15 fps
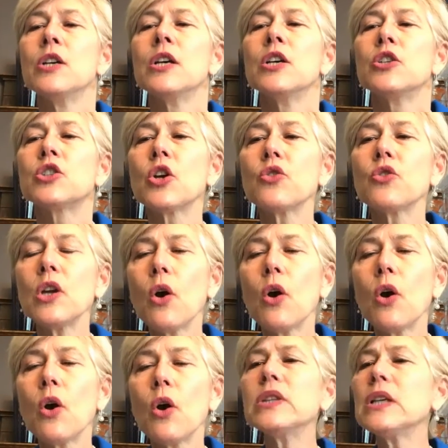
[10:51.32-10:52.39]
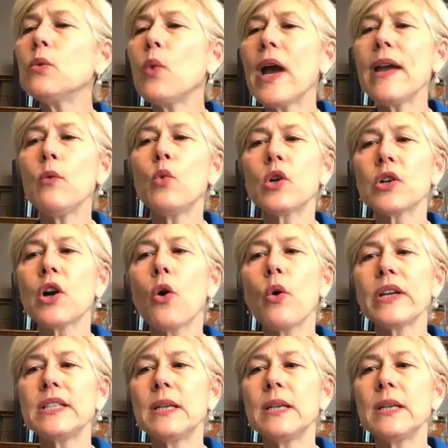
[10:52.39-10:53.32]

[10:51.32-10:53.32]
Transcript: So the only way we're going